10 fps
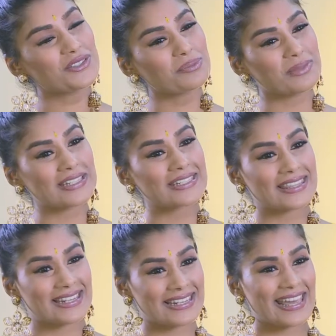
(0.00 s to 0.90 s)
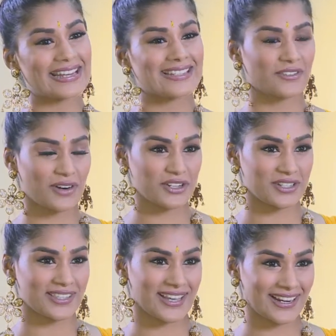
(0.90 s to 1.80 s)
you meet the late
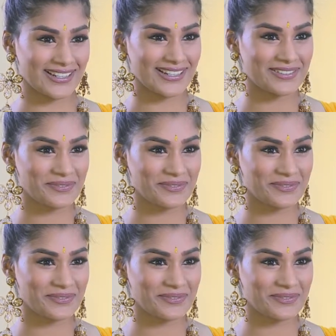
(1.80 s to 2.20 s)
Ranjith Kally?